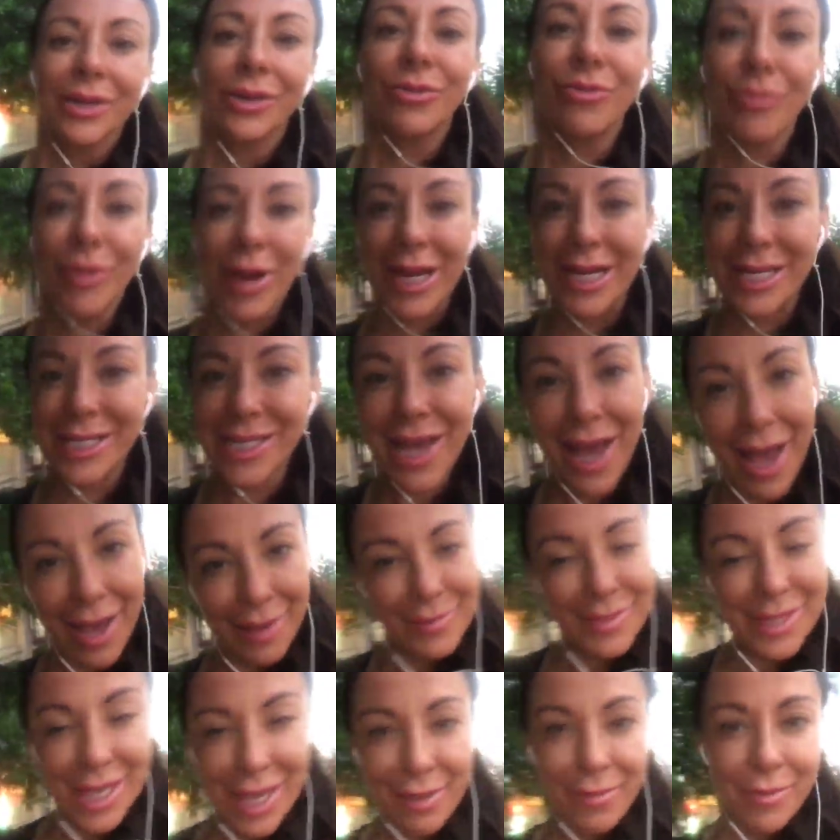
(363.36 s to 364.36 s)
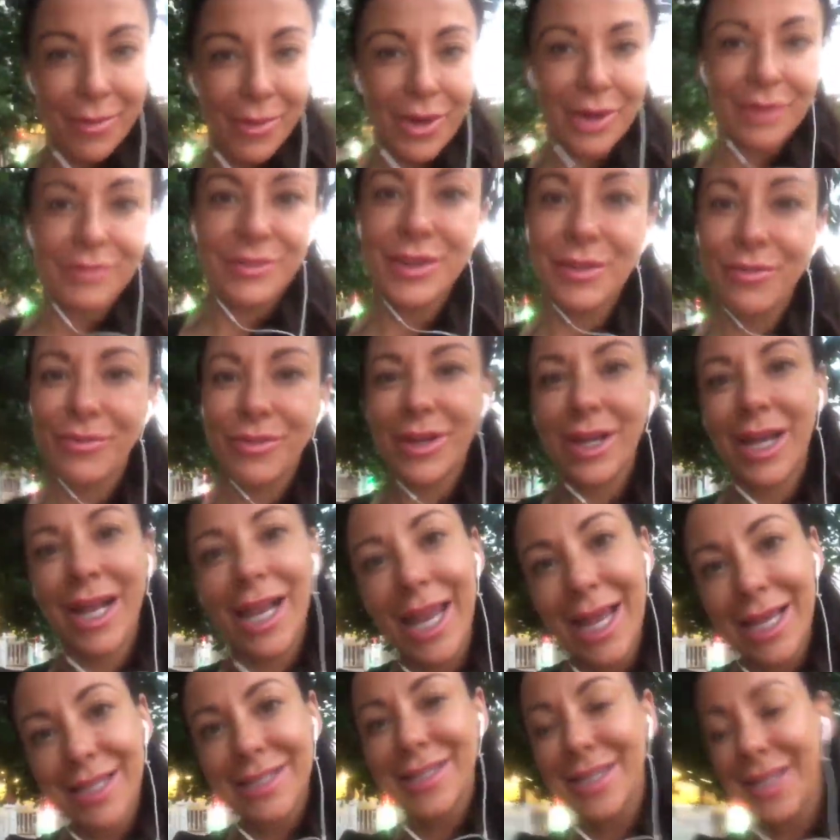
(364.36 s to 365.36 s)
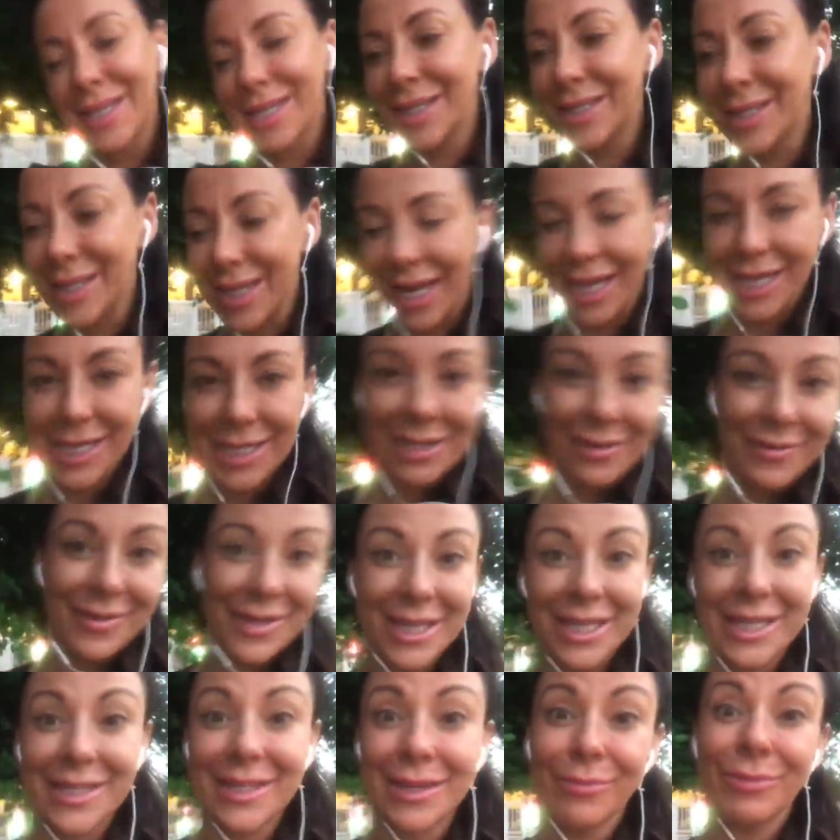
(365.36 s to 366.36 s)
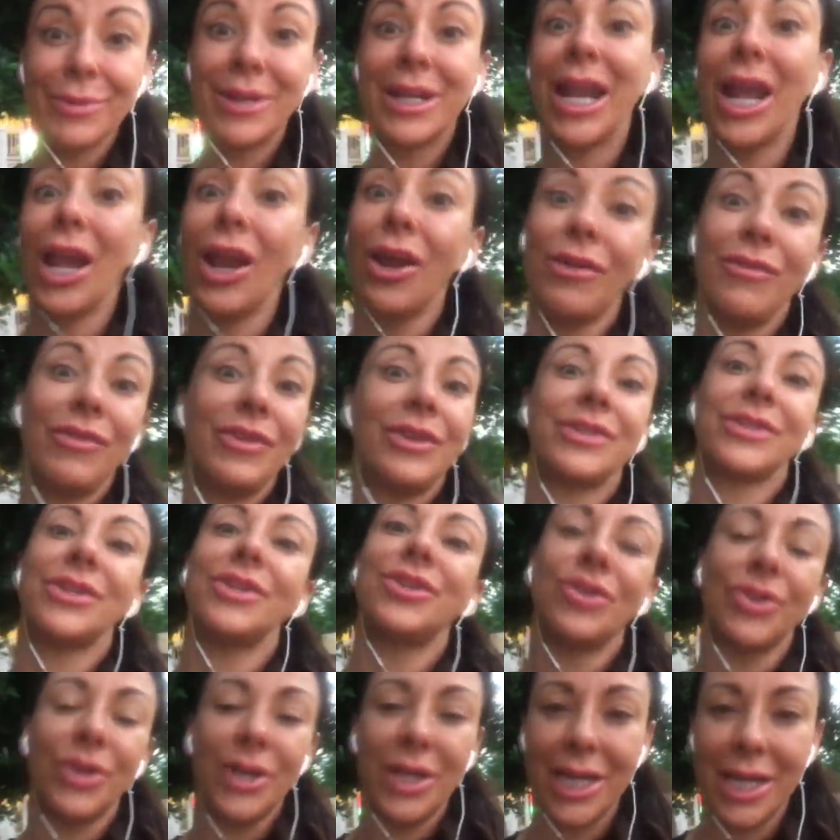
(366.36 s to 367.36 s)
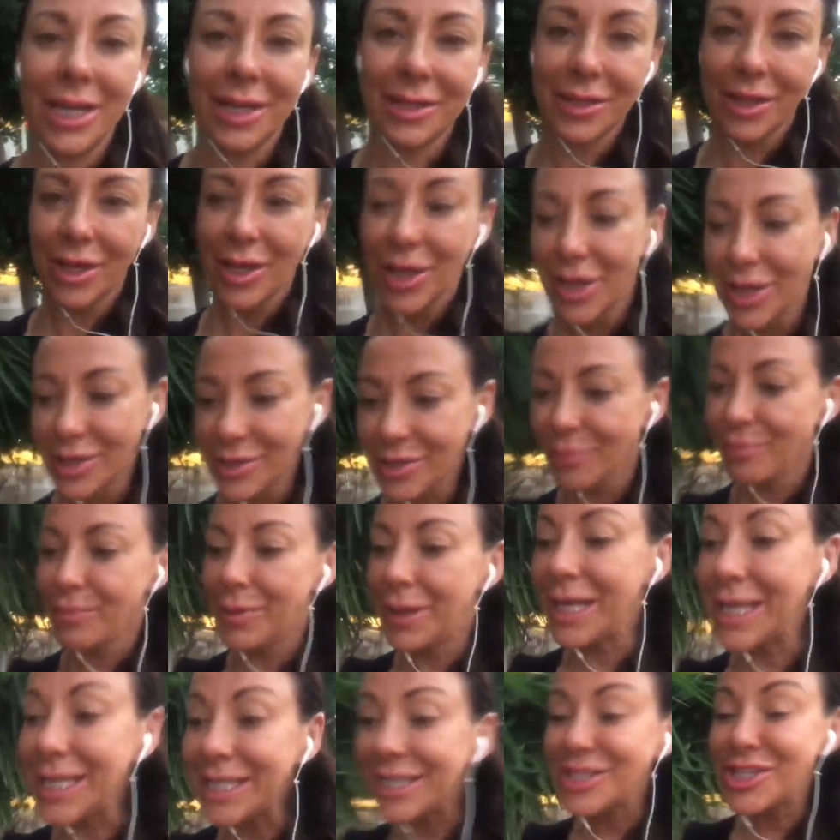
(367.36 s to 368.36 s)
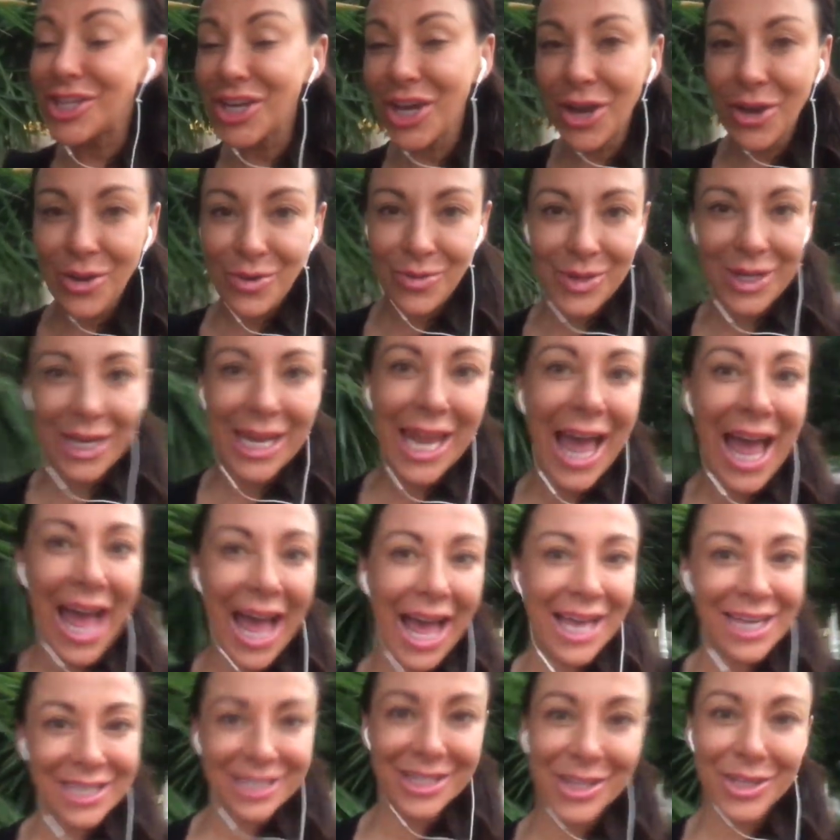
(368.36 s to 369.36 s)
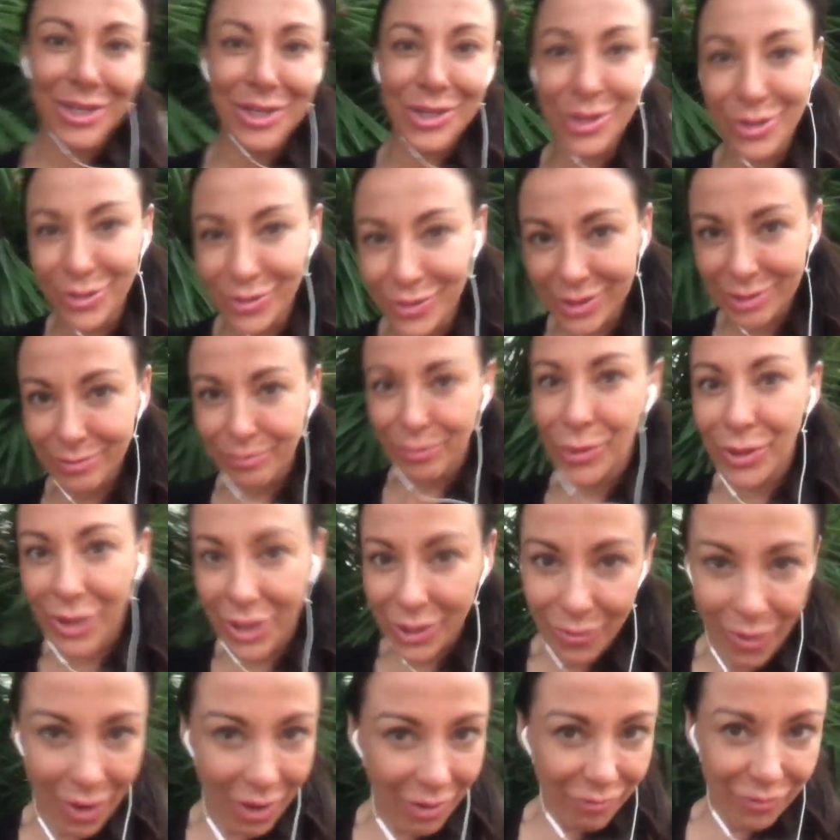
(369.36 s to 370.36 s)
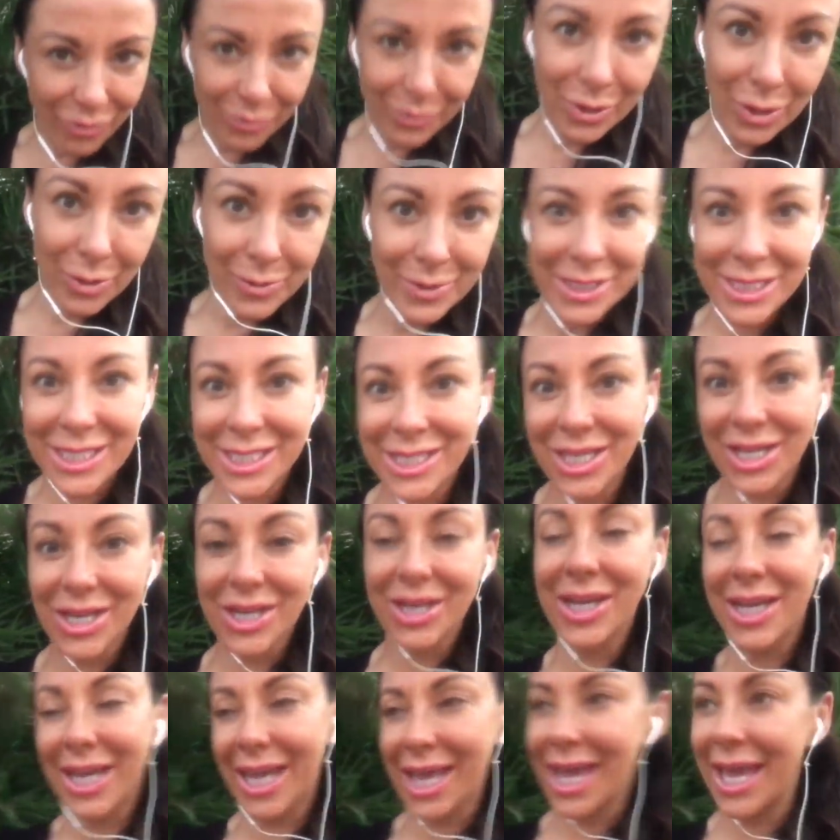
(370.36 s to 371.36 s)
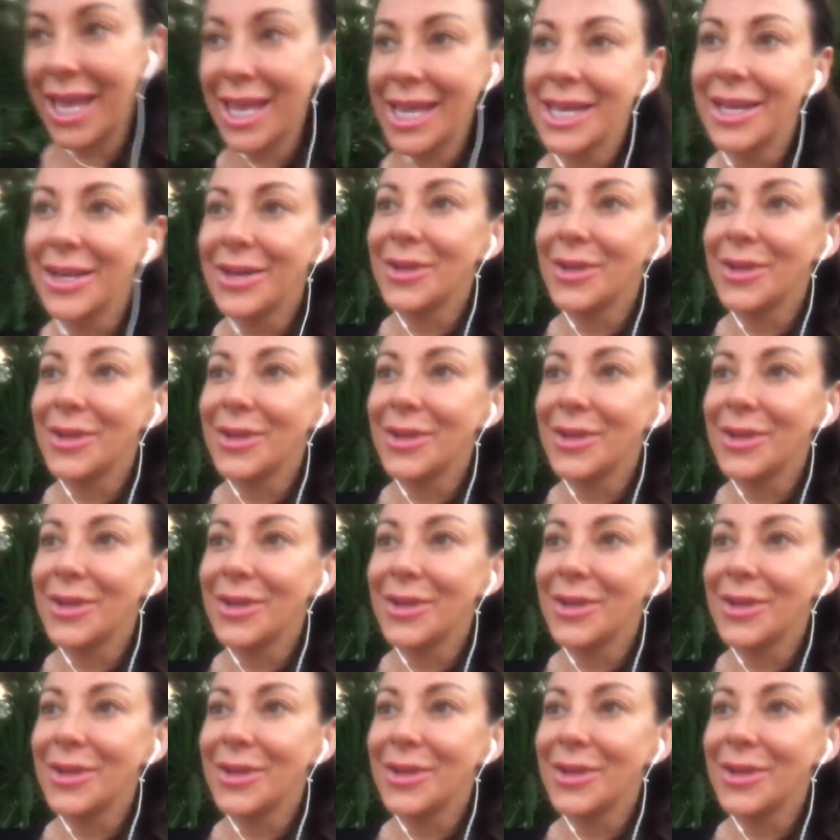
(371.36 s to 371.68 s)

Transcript: great timetable of different classes and activities, and we'd love you to join us. So please don't let the news put you off from coming to Turkey.